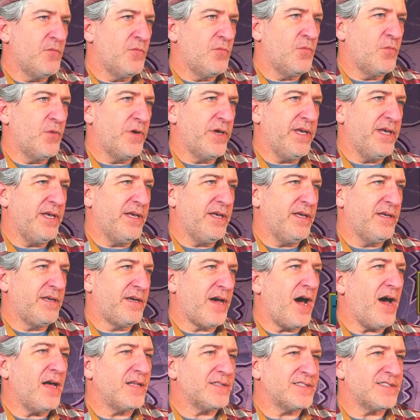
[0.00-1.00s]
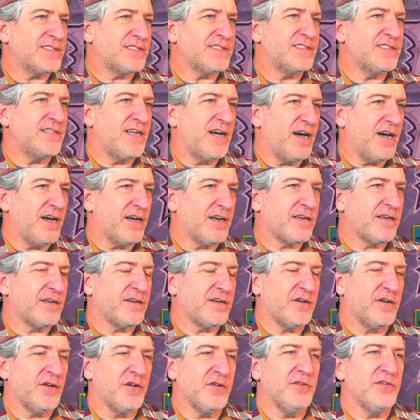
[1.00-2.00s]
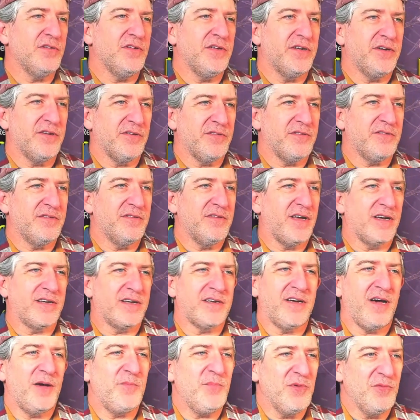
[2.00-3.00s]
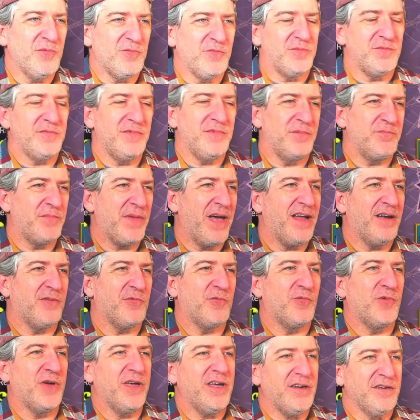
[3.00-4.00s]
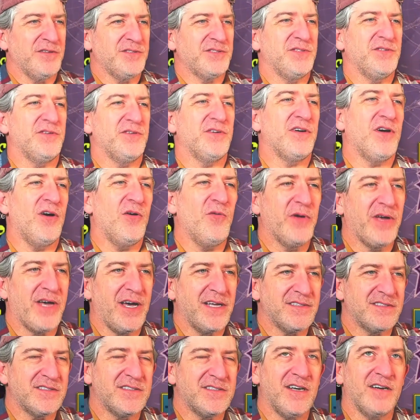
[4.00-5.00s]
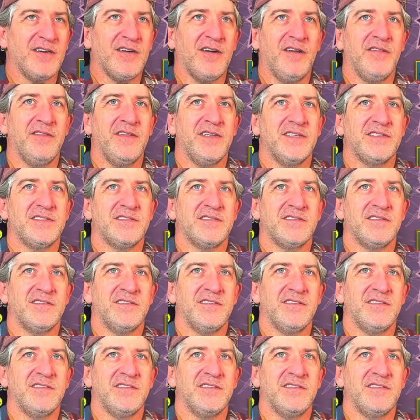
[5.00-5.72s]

we got stuck earlier a week or two ago. We got stuck on this